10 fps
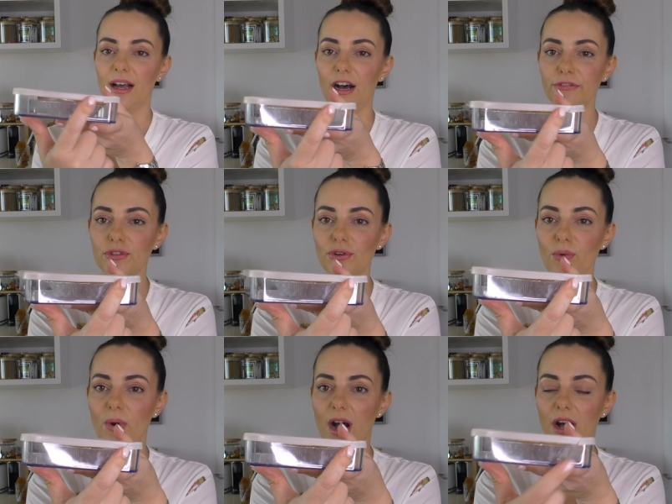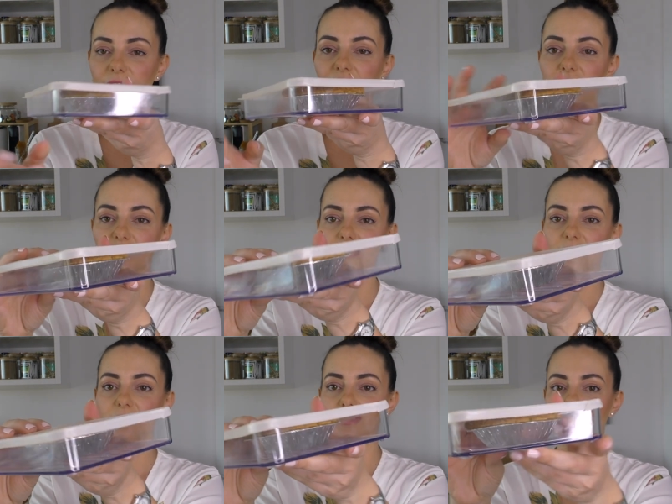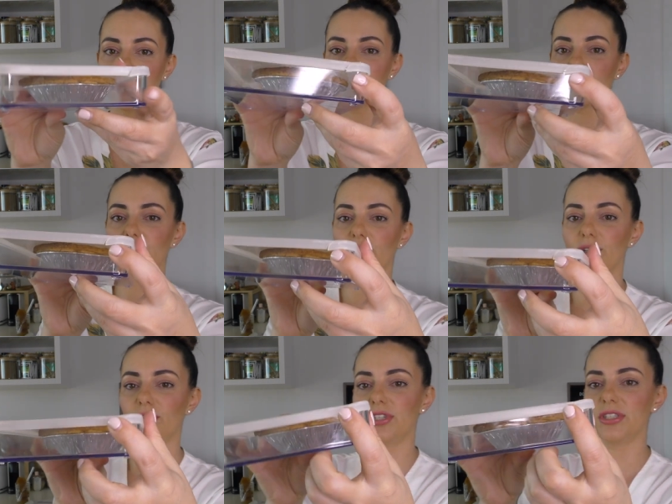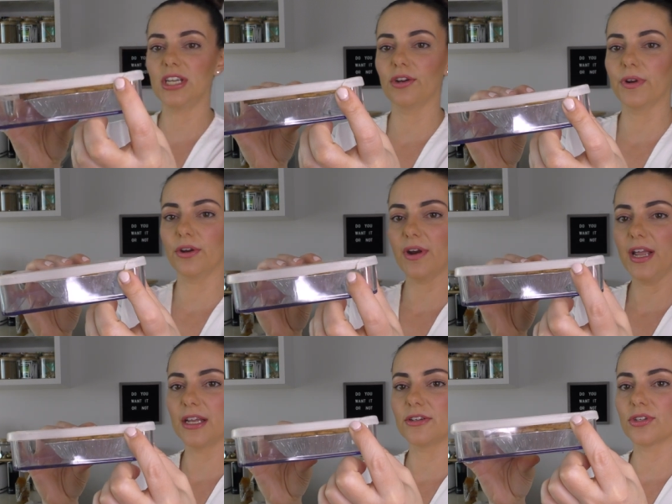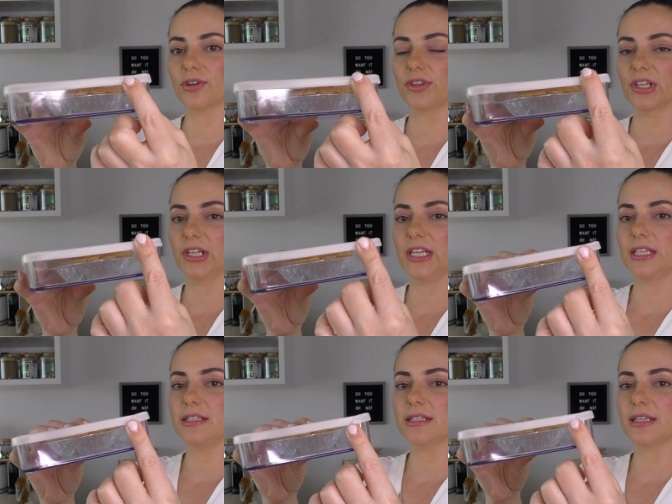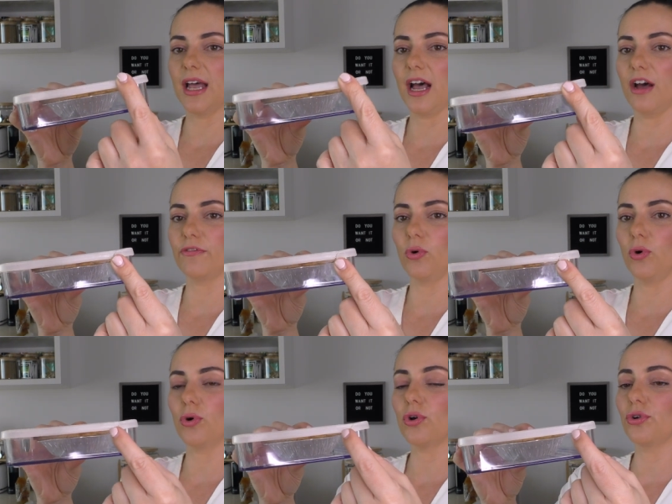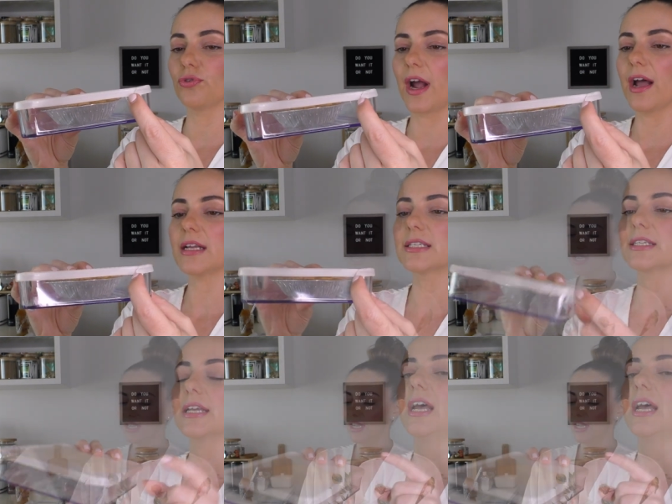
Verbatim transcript: after a while, they just start to deteriorate. So the lids have all cracked.